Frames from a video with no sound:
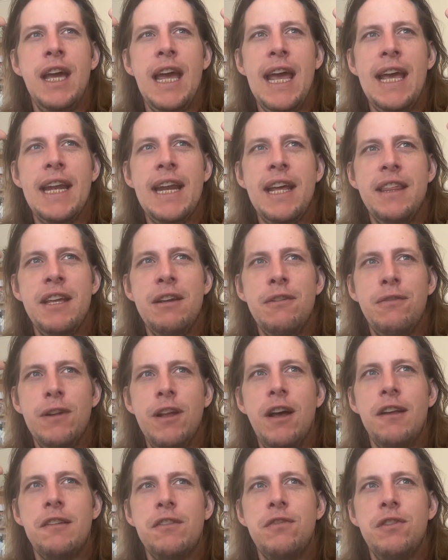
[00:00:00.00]
And I think
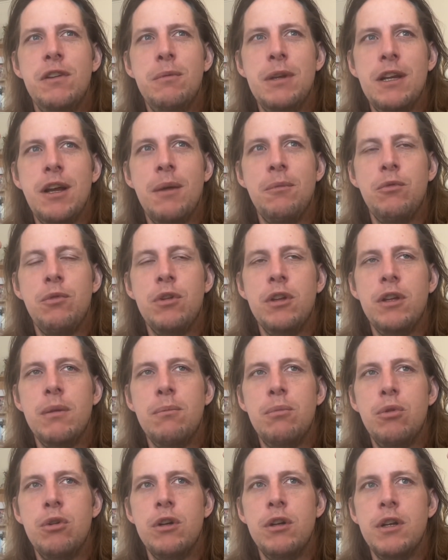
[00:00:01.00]
philosophy becomes really
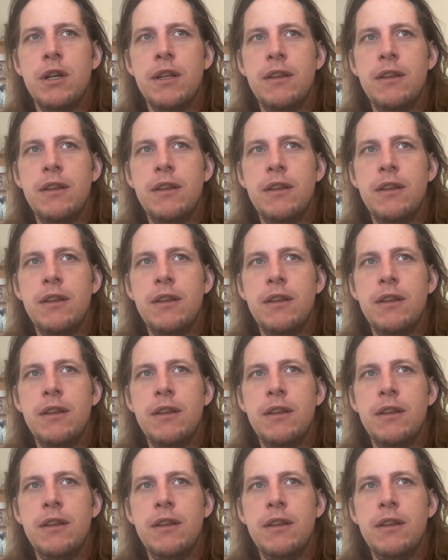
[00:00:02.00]
important